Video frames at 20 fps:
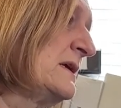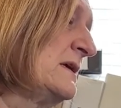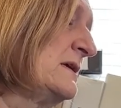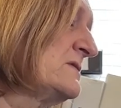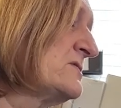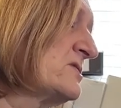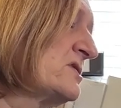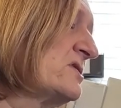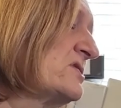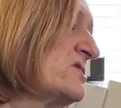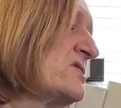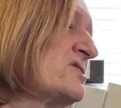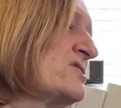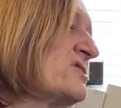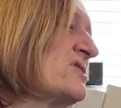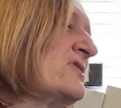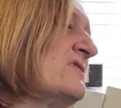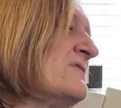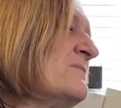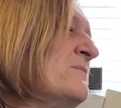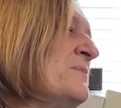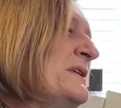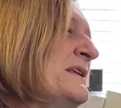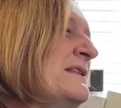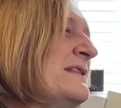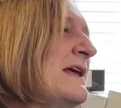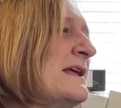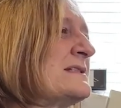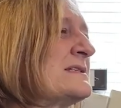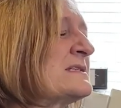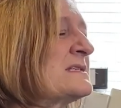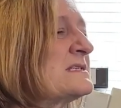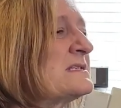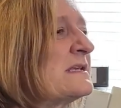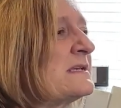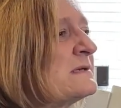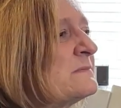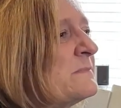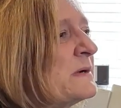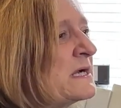it just shouldn't be that
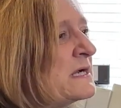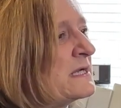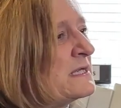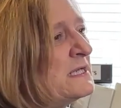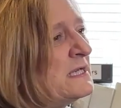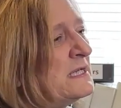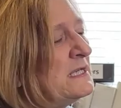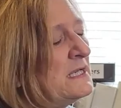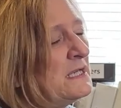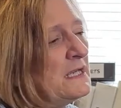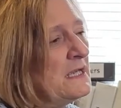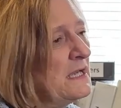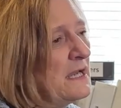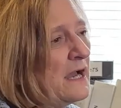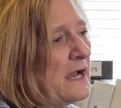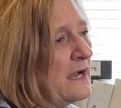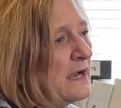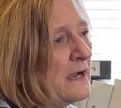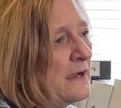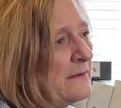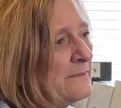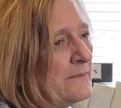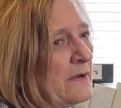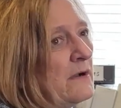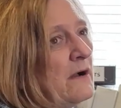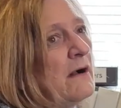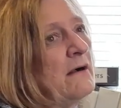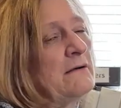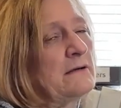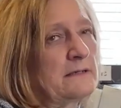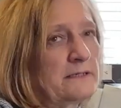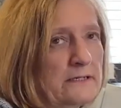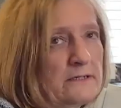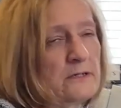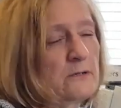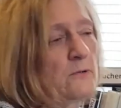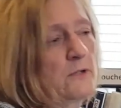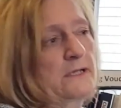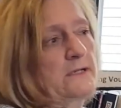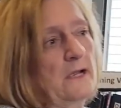stigma. I
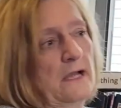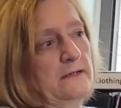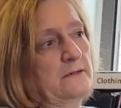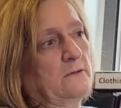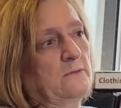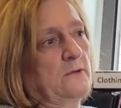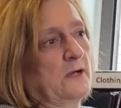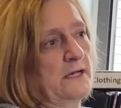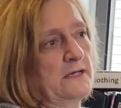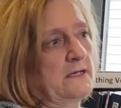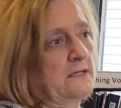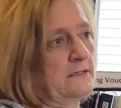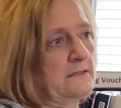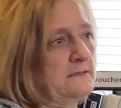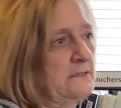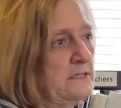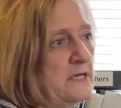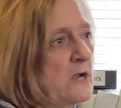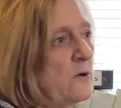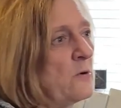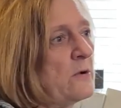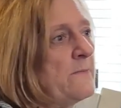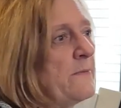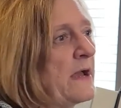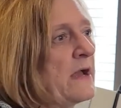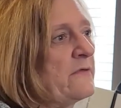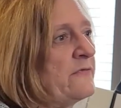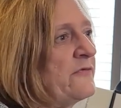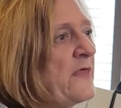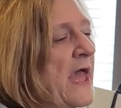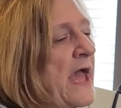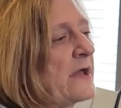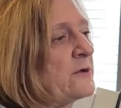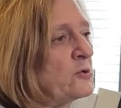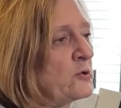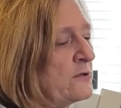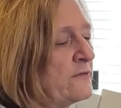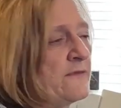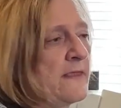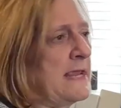don't want to know about that,
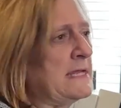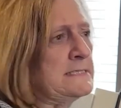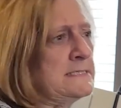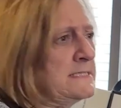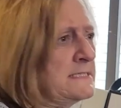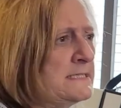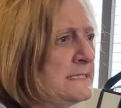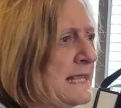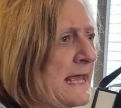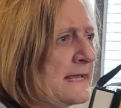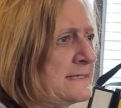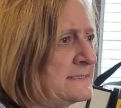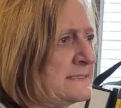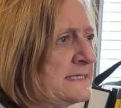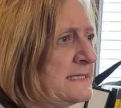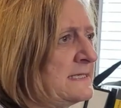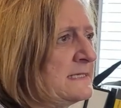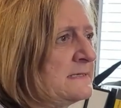or they did that to